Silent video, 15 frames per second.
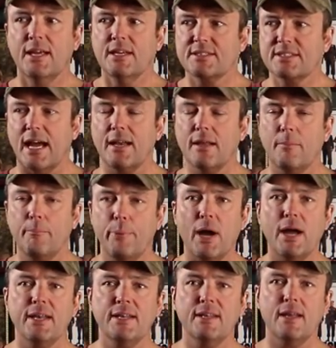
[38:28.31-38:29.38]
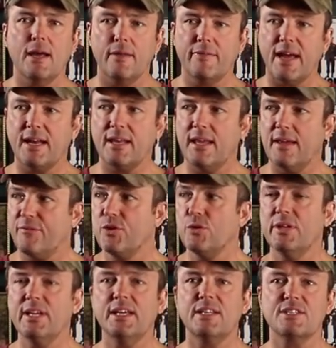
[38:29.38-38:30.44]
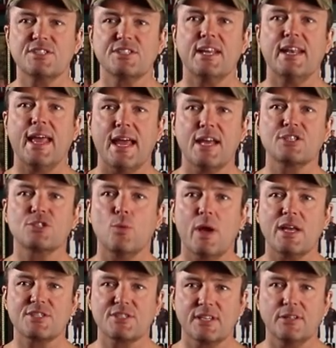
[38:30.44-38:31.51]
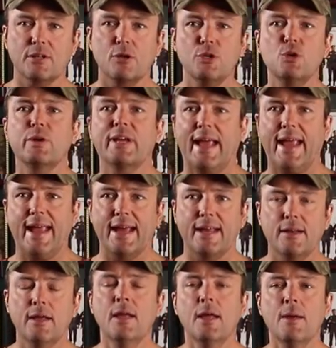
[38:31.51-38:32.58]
It's got a button that if you need to send an SOS signal, you can.